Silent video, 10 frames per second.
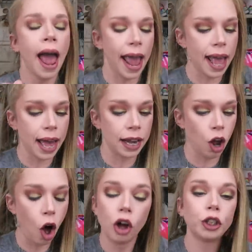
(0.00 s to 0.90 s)
And
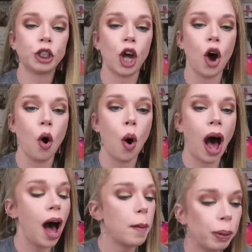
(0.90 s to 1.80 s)
also,
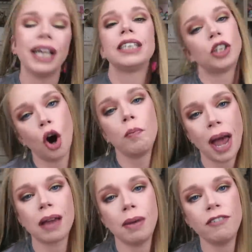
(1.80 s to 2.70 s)
uh, please don't
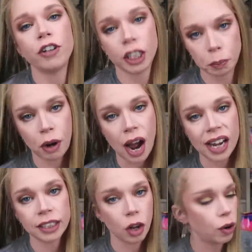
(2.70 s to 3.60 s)
beg me for this
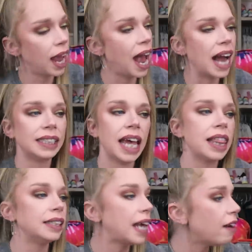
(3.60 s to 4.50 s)
prize, okay? I say
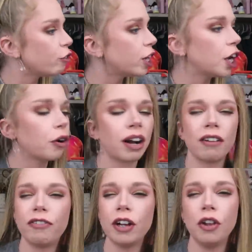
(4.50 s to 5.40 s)
this every year, and
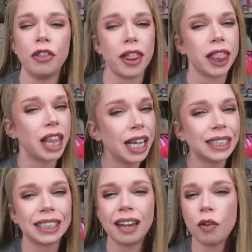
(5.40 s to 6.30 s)
I feel that
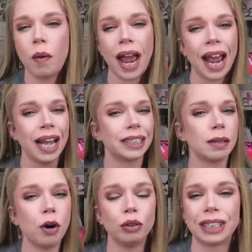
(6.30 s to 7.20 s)
this giveaway is
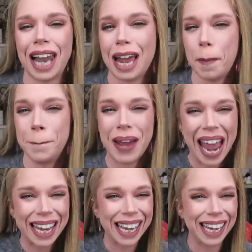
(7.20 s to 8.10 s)
the most, like,
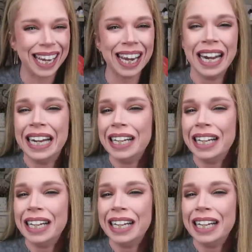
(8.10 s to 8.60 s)
beggy